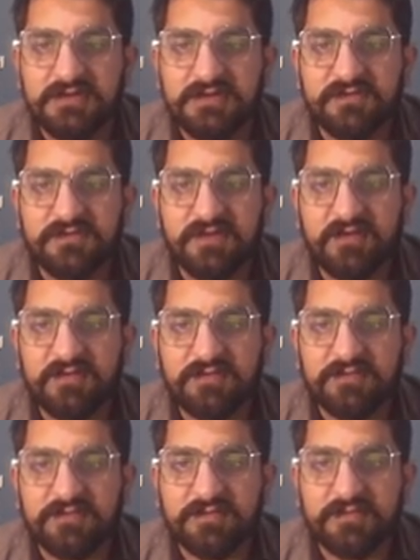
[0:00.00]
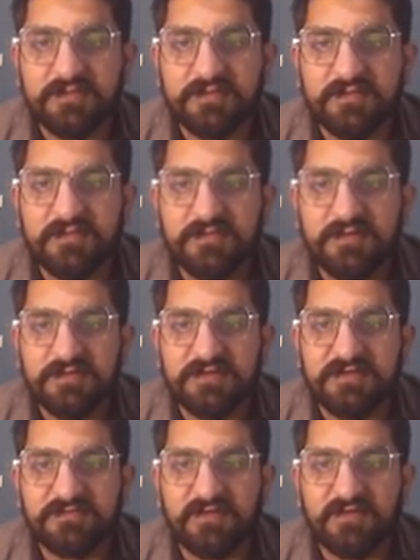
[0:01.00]
So now
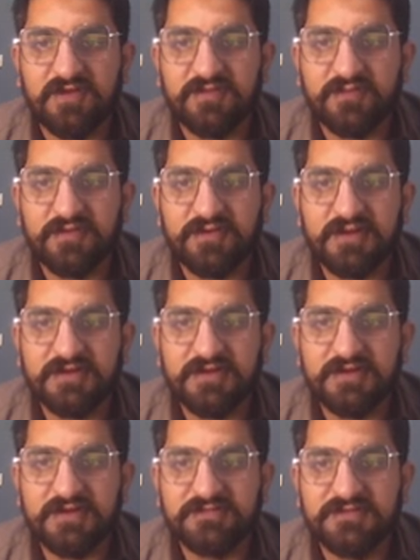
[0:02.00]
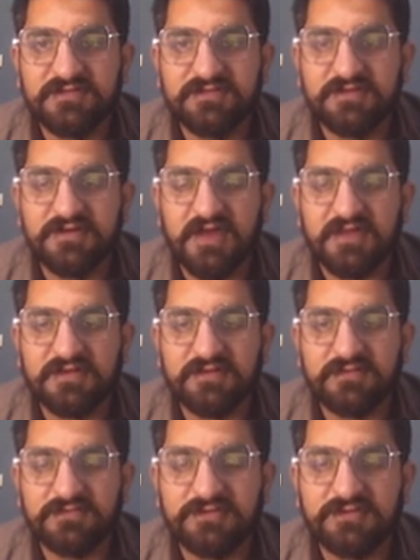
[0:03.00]
this square is protected, this you
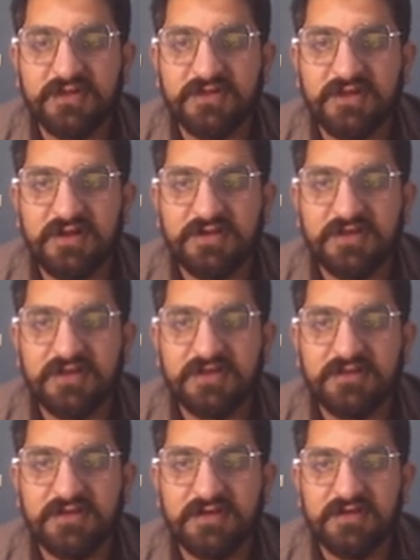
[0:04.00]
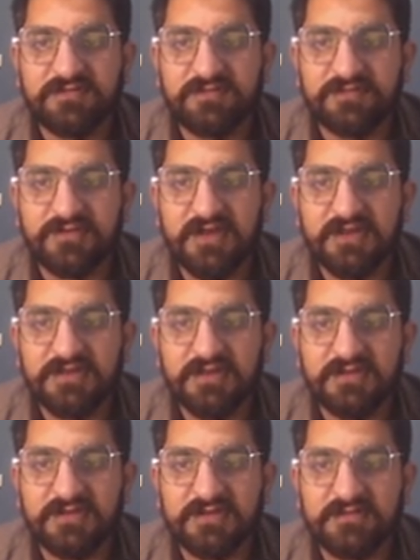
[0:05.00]
cannot take. If you take,
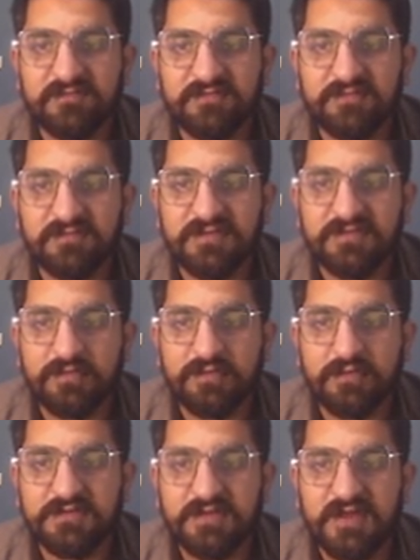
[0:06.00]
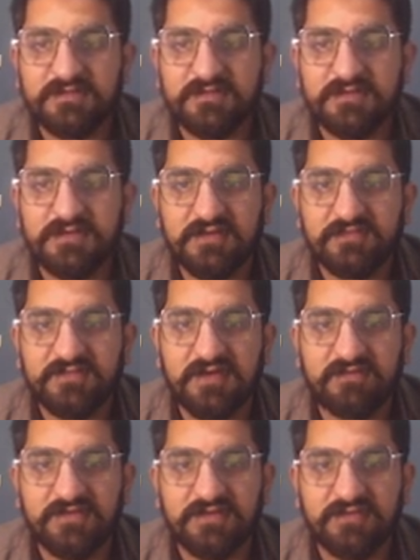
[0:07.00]
then this pawn takes, and now we
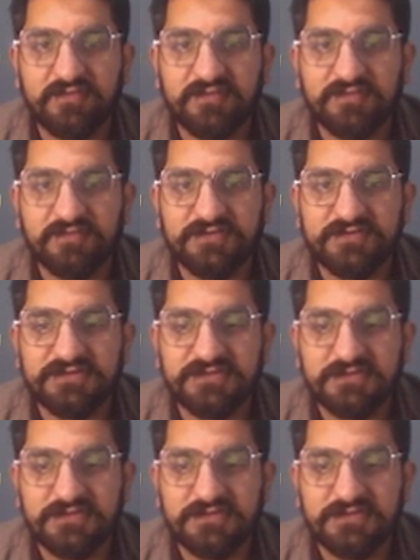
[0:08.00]
have an open position.